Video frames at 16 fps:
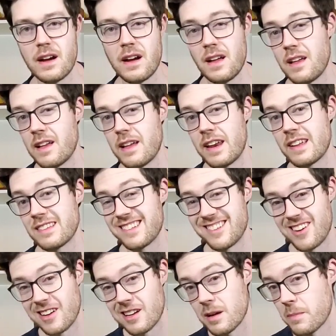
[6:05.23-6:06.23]
and it's
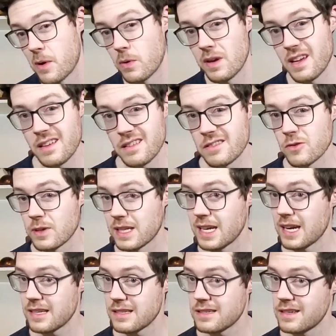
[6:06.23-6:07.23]
not come out yet, so I
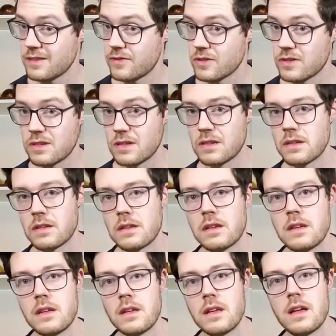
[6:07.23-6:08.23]
can't say for certain,
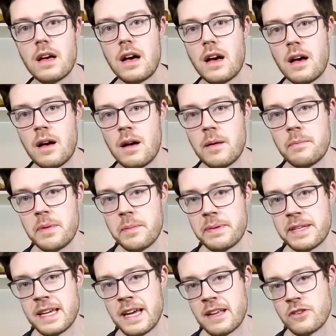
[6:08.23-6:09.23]
but
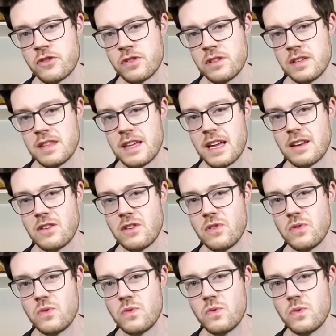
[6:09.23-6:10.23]
potentially that
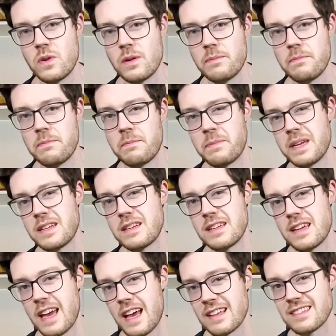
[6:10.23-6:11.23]
new
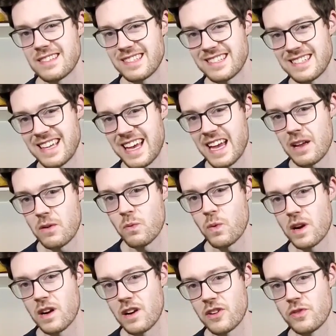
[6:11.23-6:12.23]
BTS set
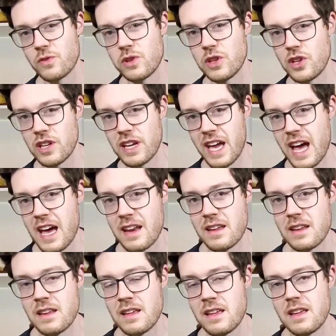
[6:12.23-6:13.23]
where you look at
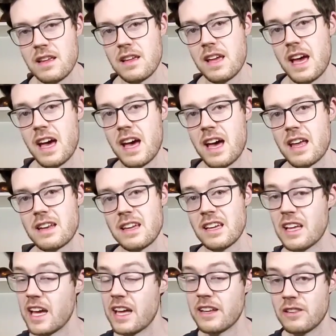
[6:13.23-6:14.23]
it and
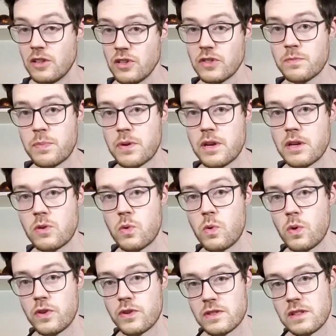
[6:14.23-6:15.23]
it looks pretty
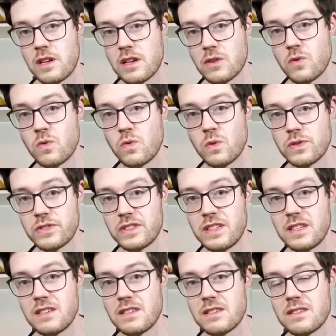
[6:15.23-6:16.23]
cool. There's a lot of cool
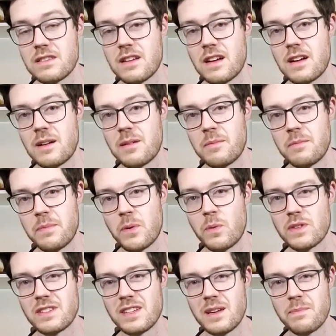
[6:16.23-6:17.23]
scenes, but
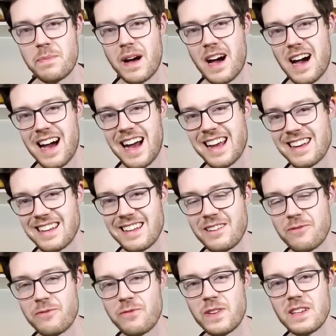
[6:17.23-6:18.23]
once you get behind it,
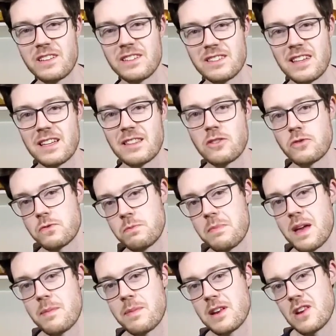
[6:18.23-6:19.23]
it feels like there's
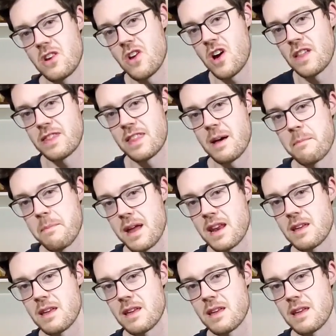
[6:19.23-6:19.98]
maybe not that